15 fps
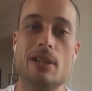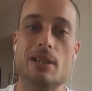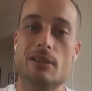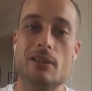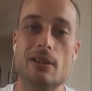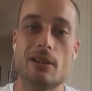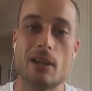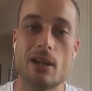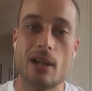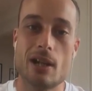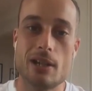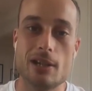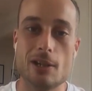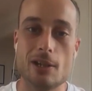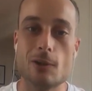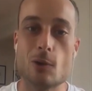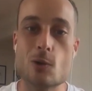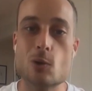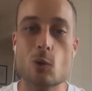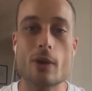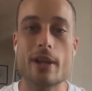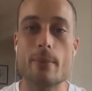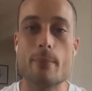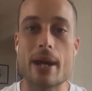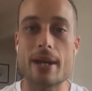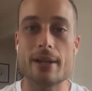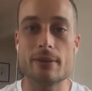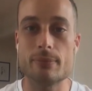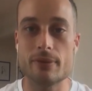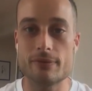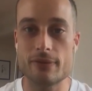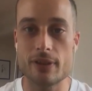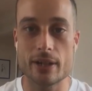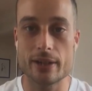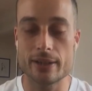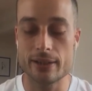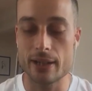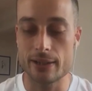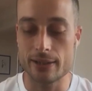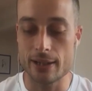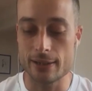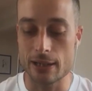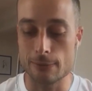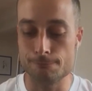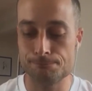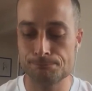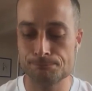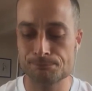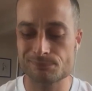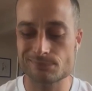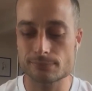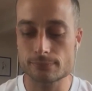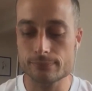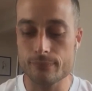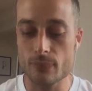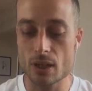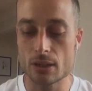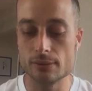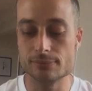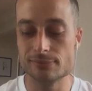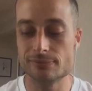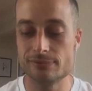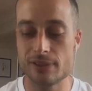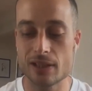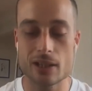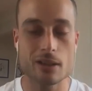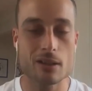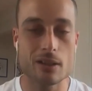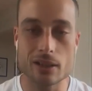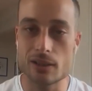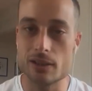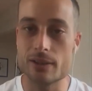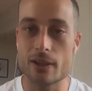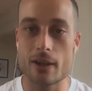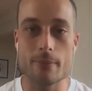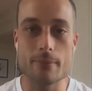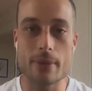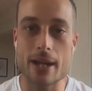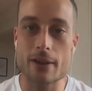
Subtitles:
I mean, you lose all that abandonment feeling, that feeling like you don't matter